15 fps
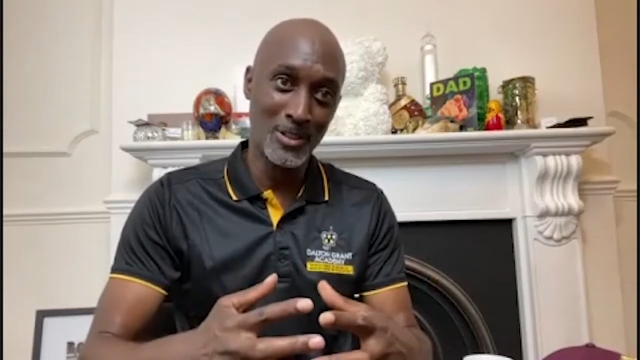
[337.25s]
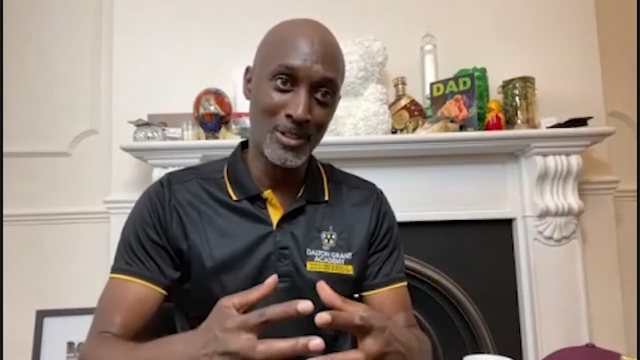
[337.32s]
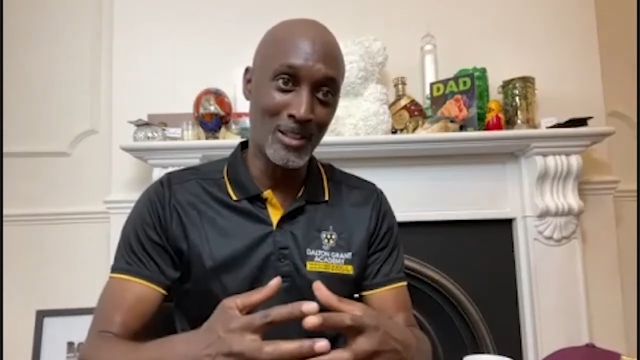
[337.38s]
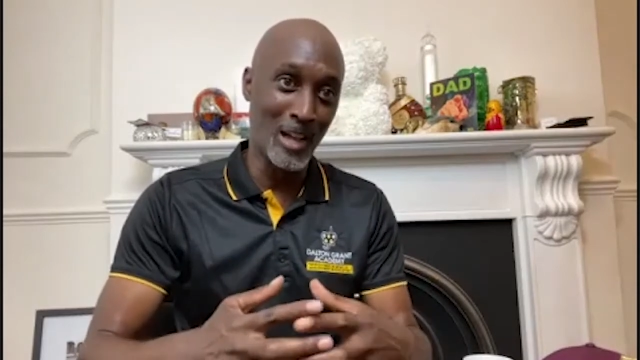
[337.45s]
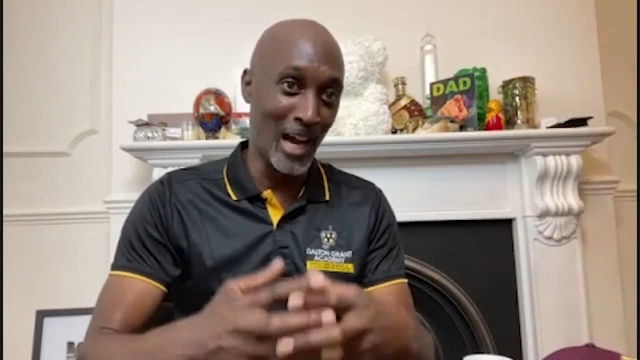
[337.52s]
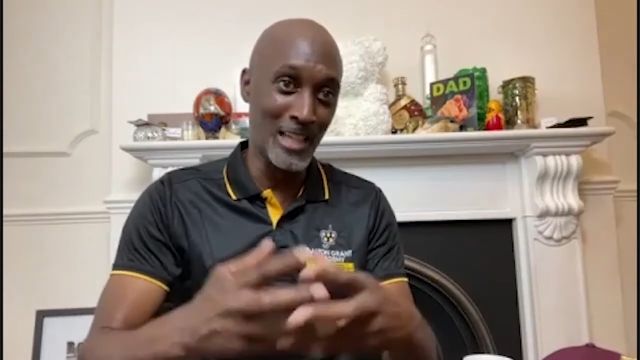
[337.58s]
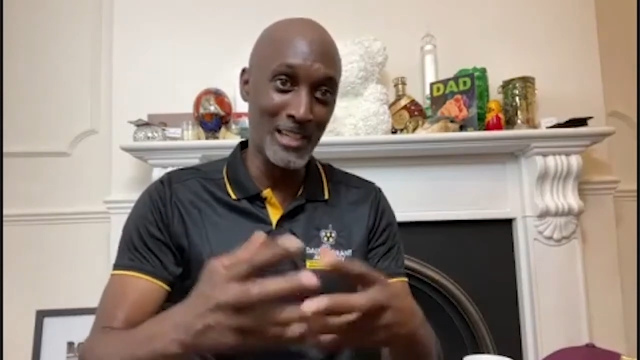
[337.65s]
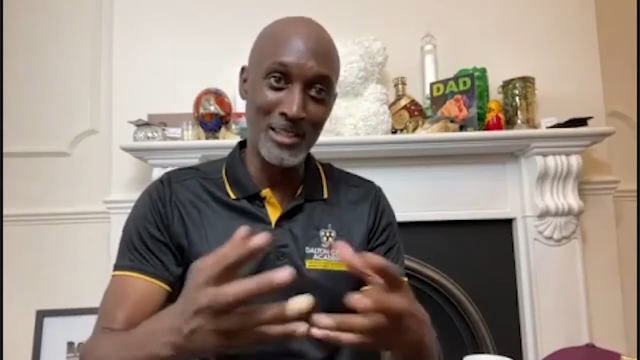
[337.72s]

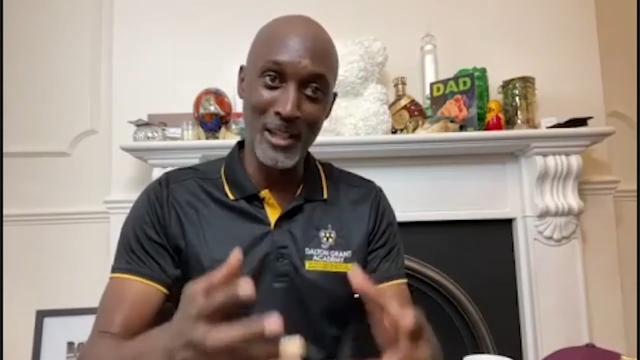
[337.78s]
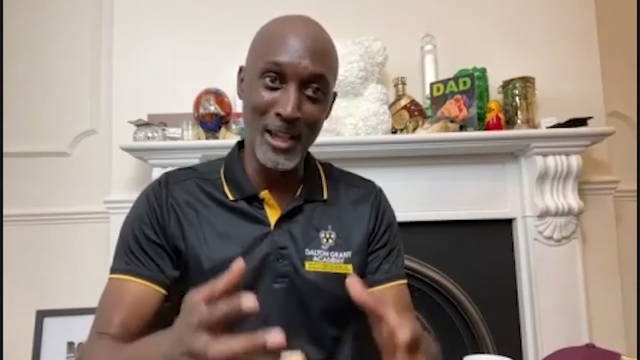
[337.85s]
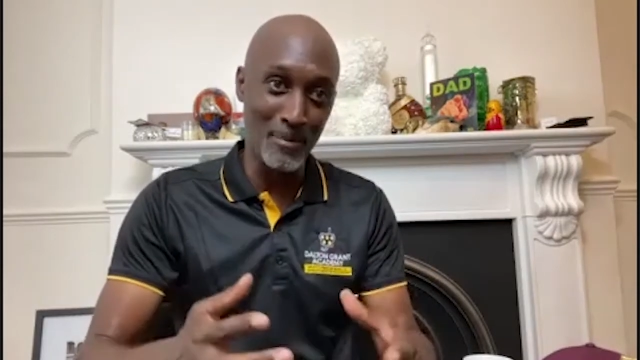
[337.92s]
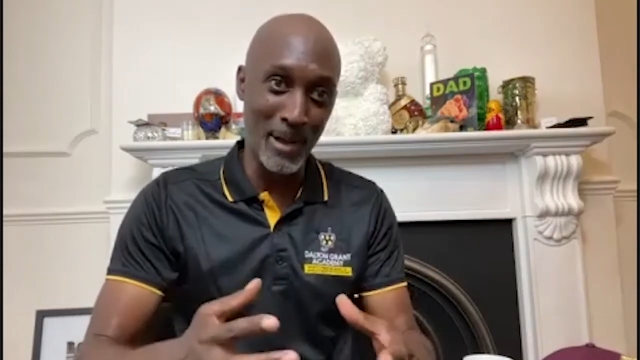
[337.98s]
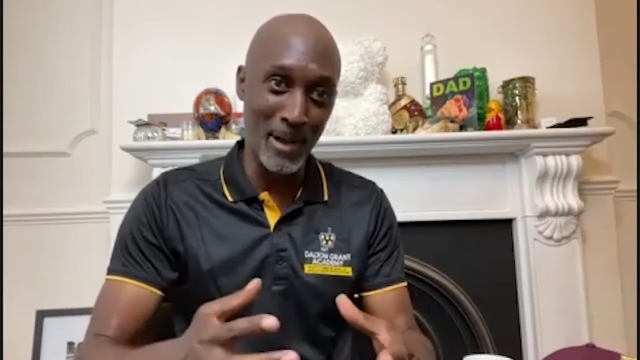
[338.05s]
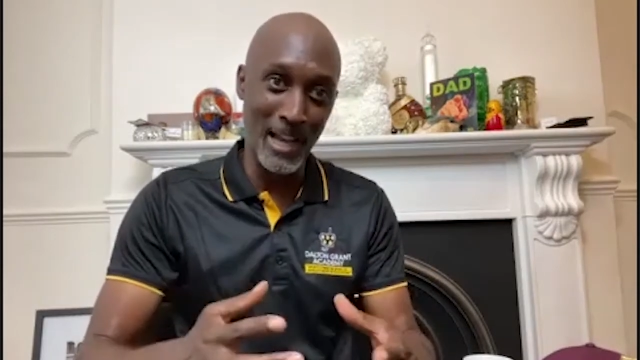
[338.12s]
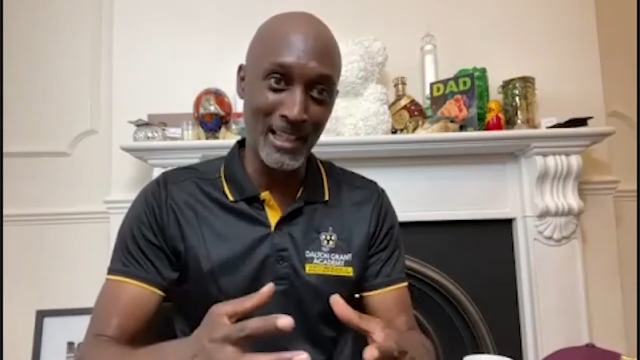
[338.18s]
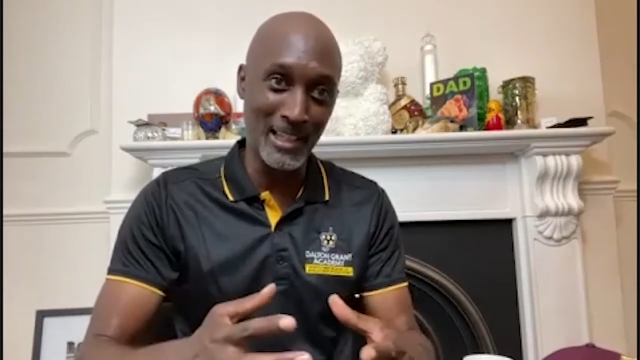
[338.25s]
dying to get
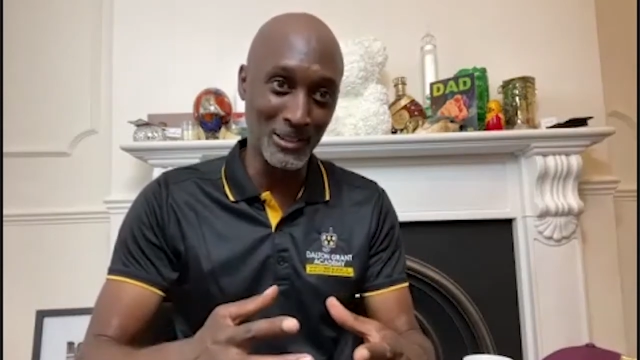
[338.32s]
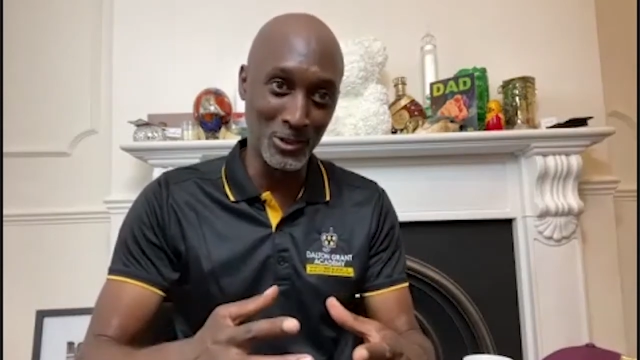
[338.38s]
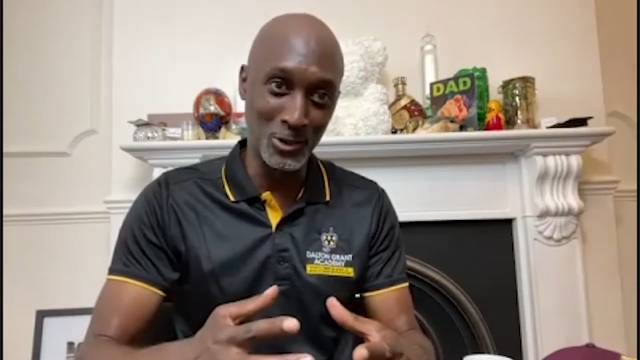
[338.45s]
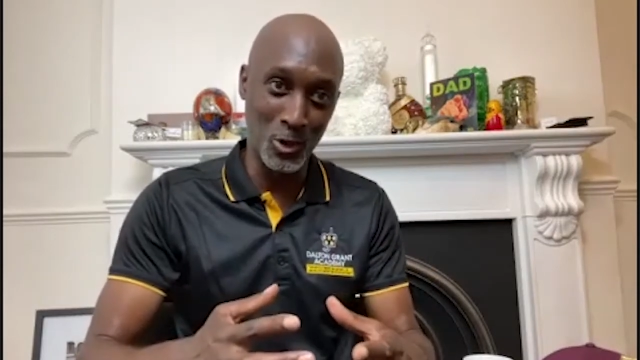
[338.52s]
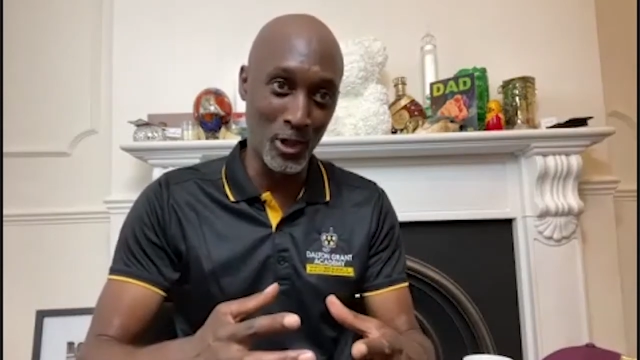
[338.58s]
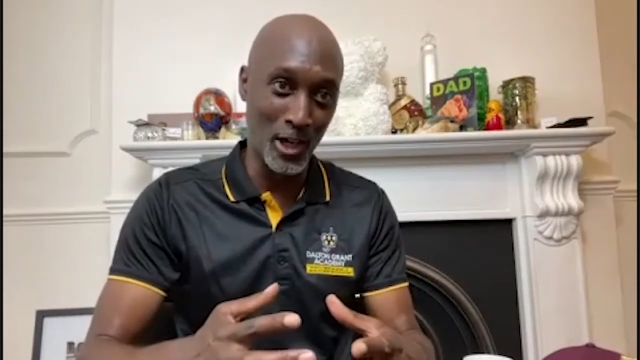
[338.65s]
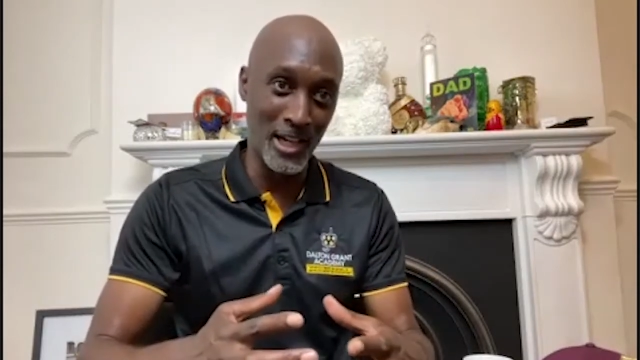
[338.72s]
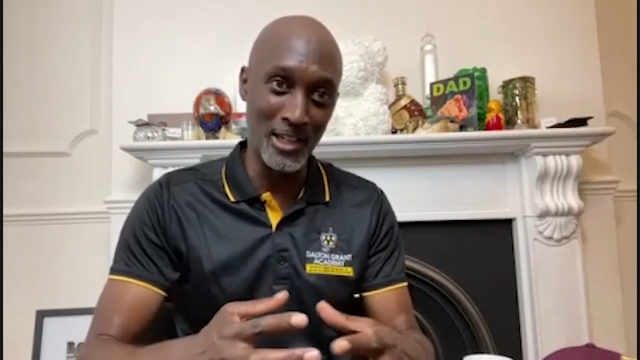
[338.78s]
back,
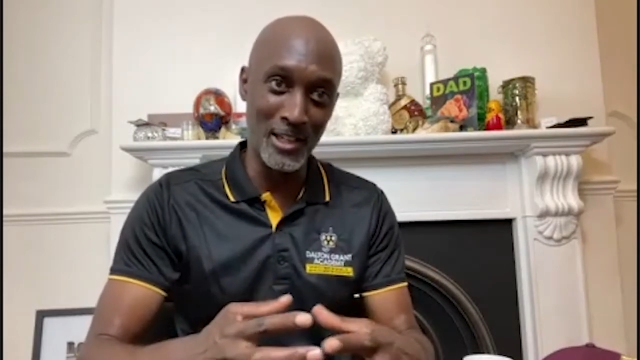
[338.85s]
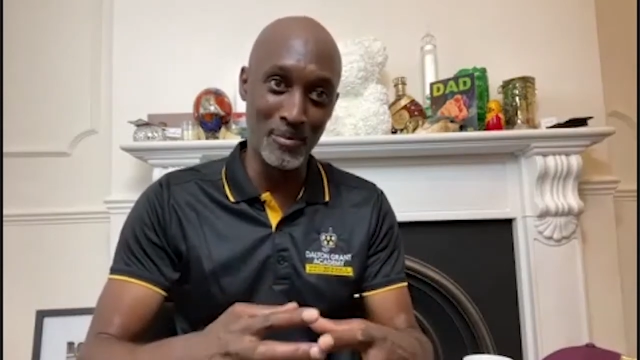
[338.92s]
train